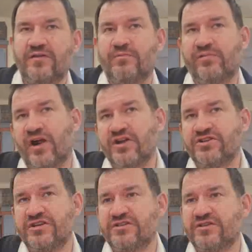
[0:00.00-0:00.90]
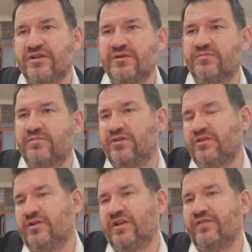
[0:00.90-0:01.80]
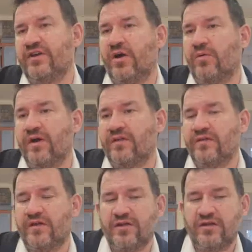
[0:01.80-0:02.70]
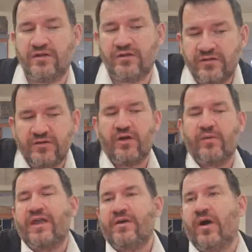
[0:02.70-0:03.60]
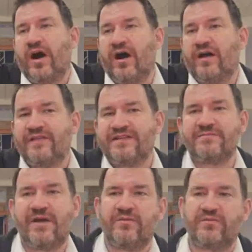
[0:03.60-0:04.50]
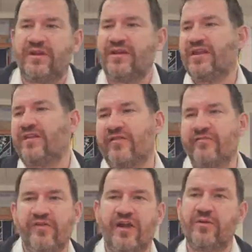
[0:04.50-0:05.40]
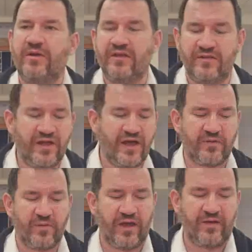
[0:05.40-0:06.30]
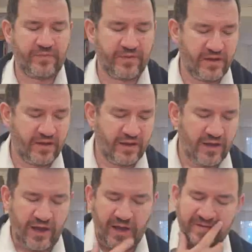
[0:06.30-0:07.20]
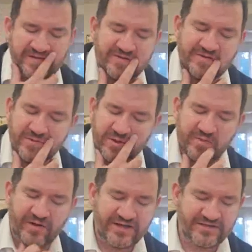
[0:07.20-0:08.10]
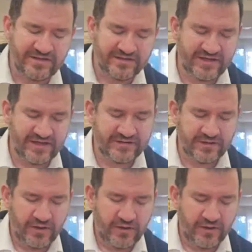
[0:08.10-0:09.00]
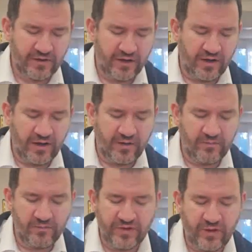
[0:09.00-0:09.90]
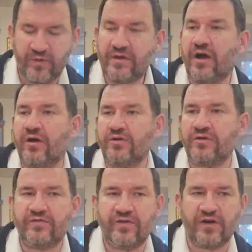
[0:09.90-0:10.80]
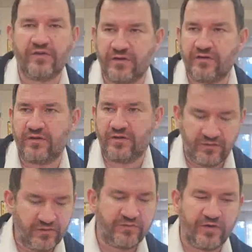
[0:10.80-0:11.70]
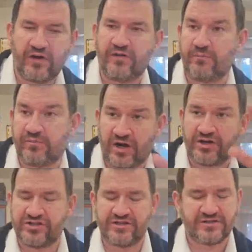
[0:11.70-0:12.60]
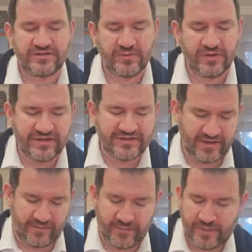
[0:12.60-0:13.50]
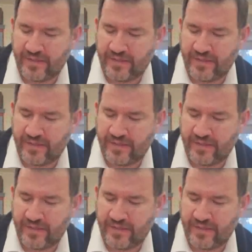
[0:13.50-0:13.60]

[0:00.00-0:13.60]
The branches or you never go with, you go where you are. It doesn't matter. Neither of them follow the other way. And there seems to be a brisa that says that you do follow the branches. So we're going to see.